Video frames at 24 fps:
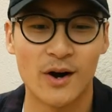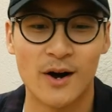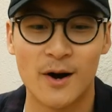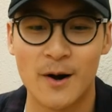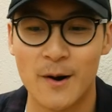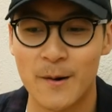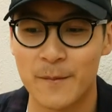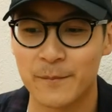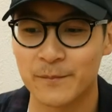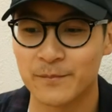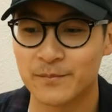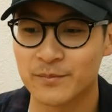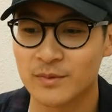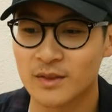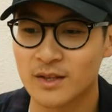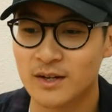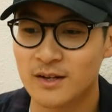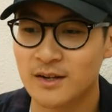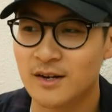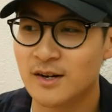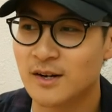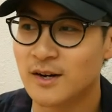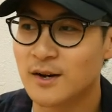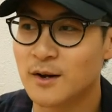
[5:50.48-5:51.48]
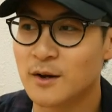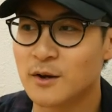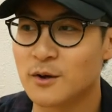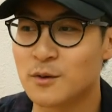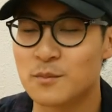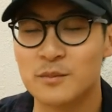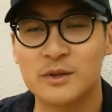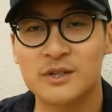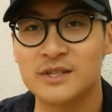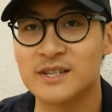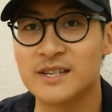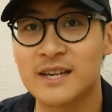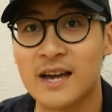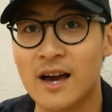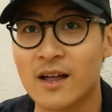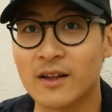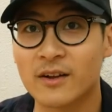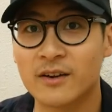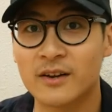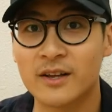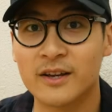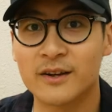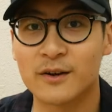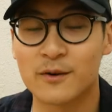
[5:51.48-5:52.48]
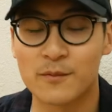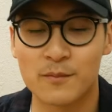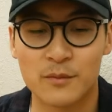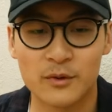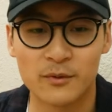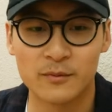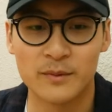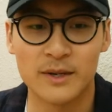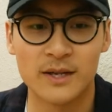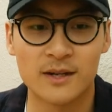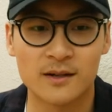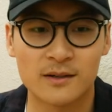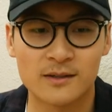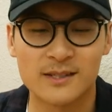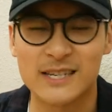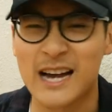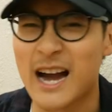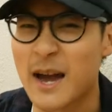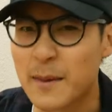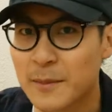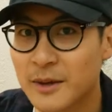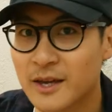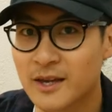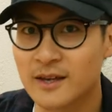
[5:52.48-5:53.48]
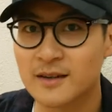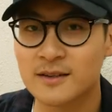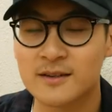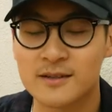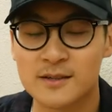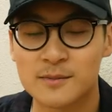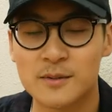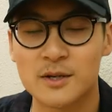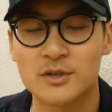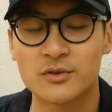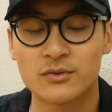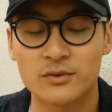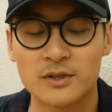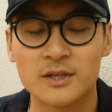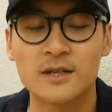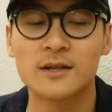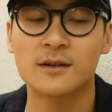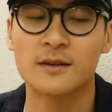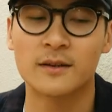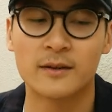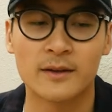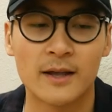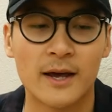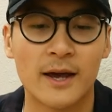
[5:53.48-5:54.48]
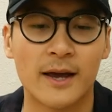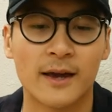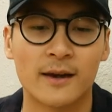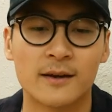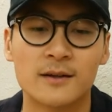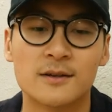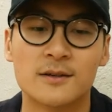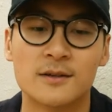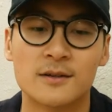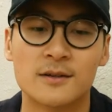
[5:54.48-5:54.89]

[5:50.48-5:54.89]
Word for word: um, her musicality, her movement, timing, especially like